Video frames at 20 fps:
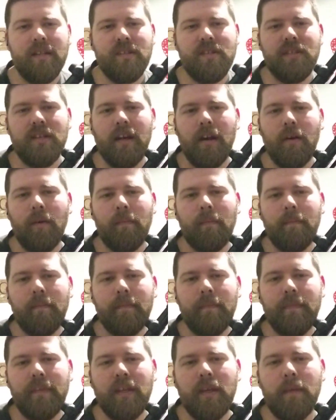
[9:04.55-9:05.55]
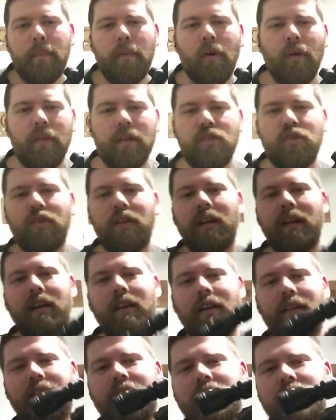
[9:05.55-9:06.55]
So you pull the
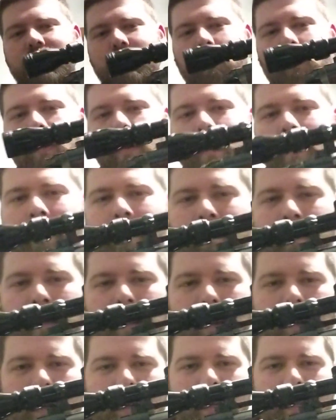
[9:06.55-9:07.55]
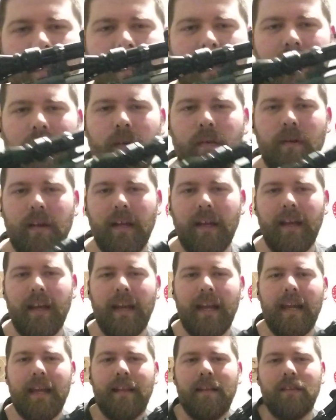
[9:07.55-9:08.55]
trigger on this one, you know,
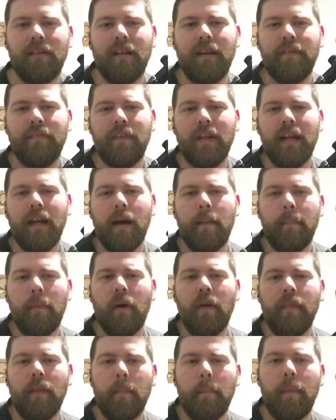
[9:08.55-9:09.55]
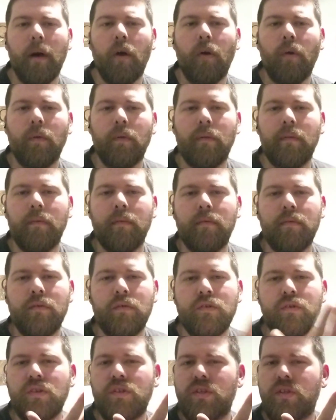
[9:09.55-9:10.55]
and lifting up on the bolt,
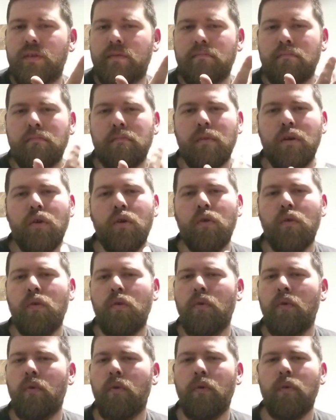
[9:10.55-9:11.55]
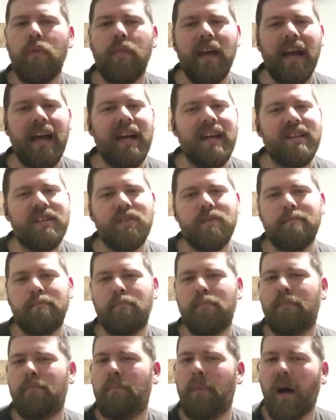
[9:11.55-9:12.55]
smooth as
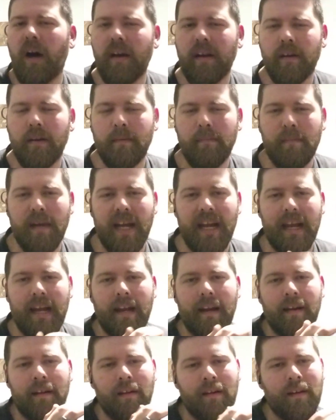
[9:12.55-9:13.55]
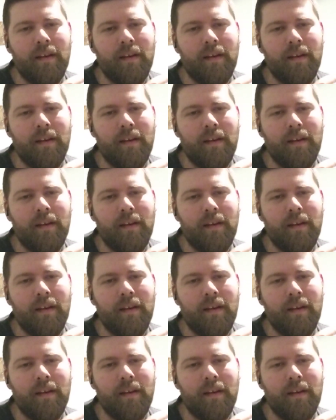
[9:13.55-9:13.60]
butter, man.